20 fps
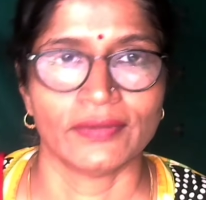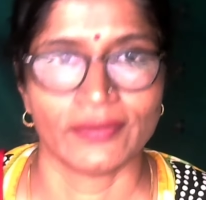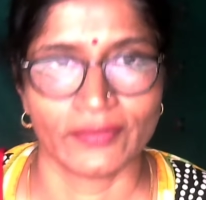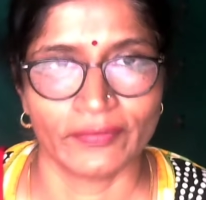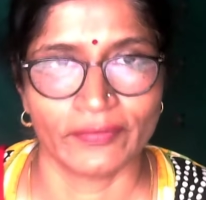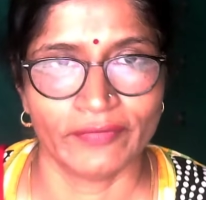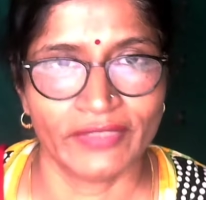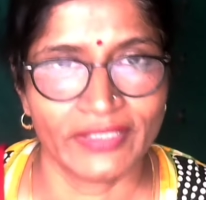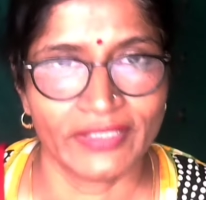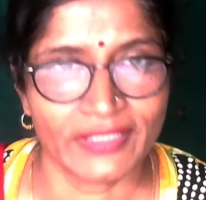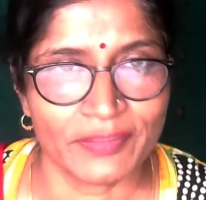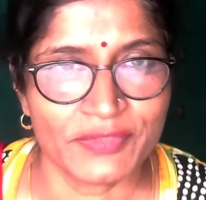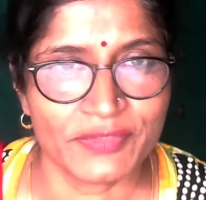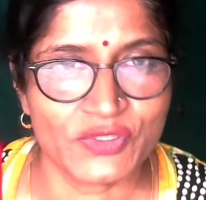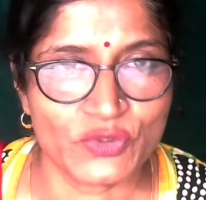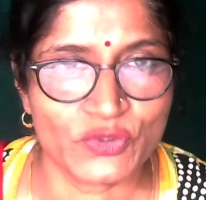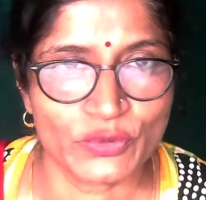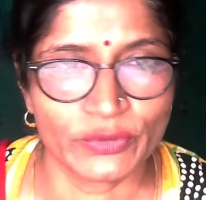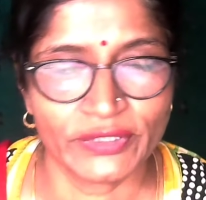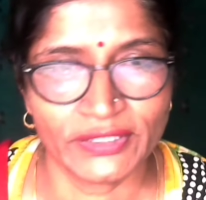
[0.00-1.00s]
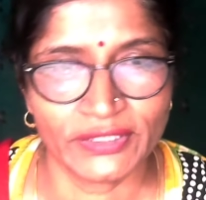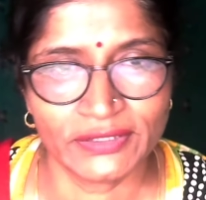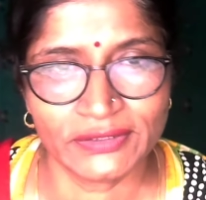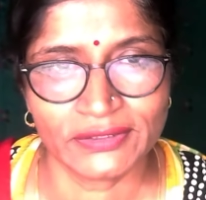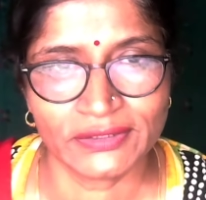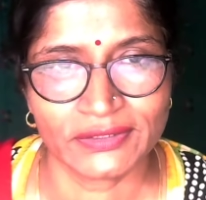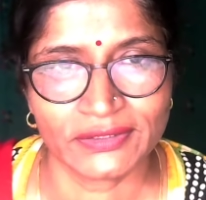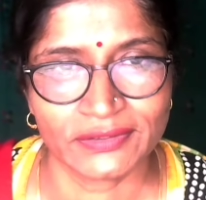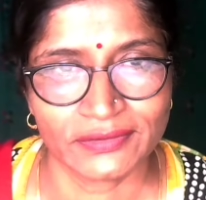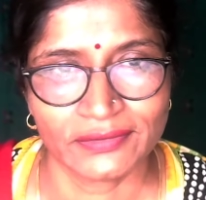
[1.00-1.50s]
Welcome
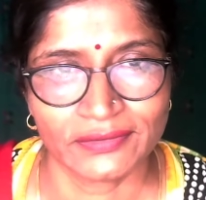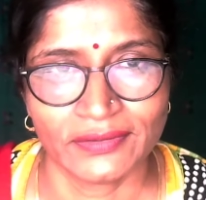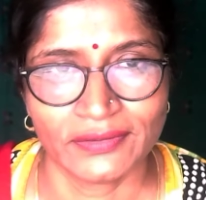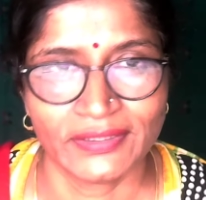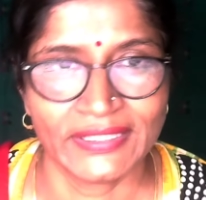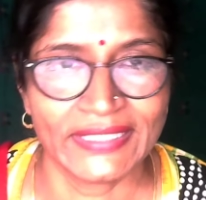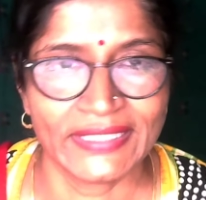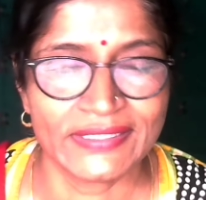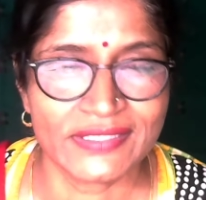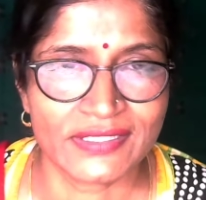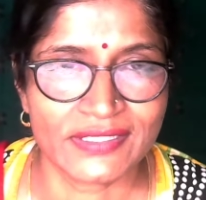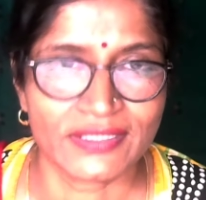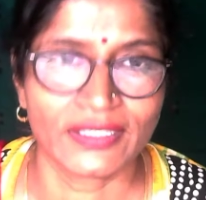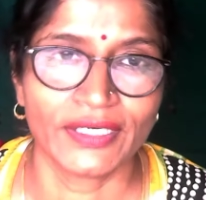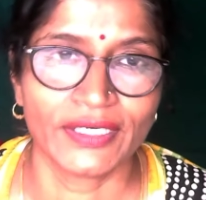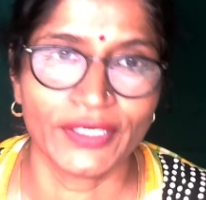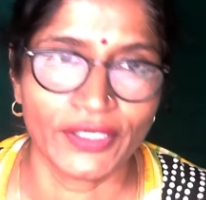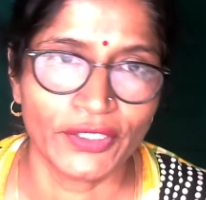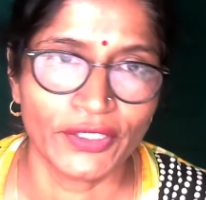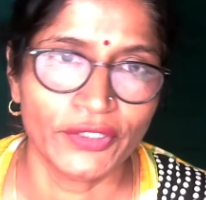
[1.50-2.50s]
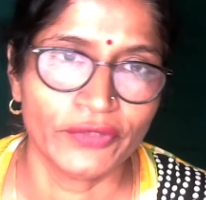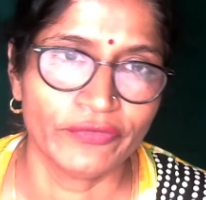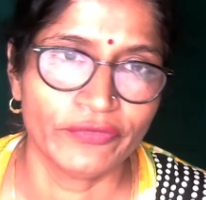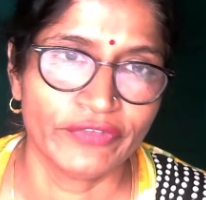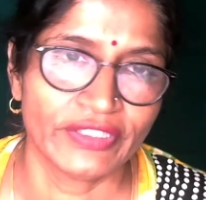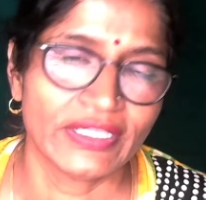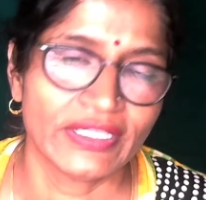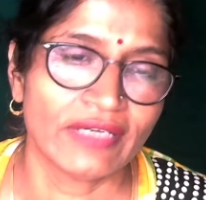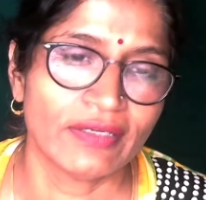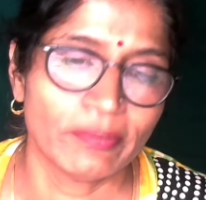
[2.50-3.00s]
students. Let's continue
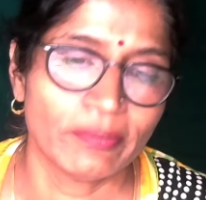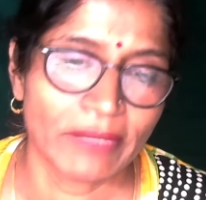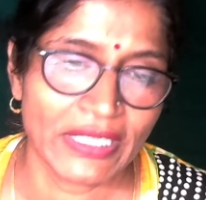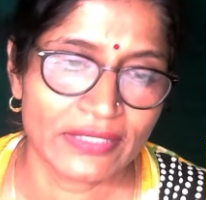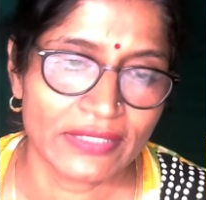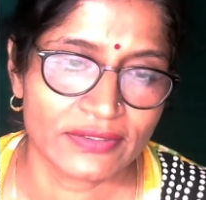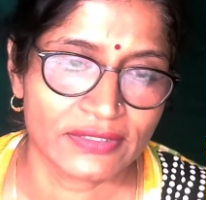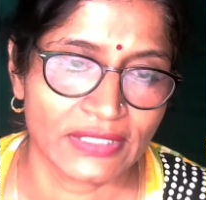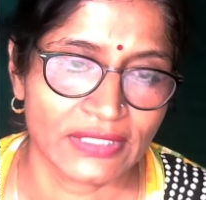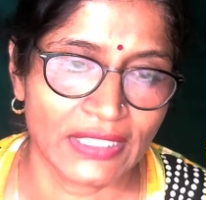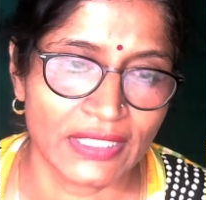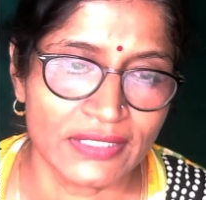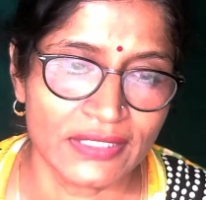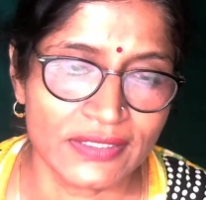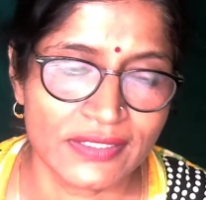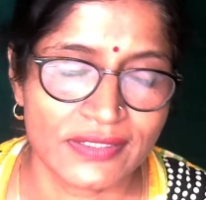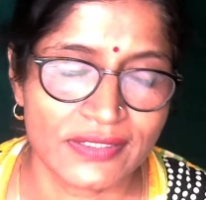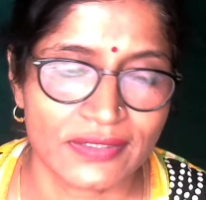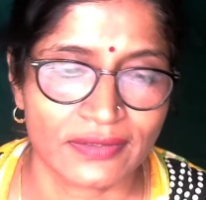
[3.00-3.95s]
with our maths class.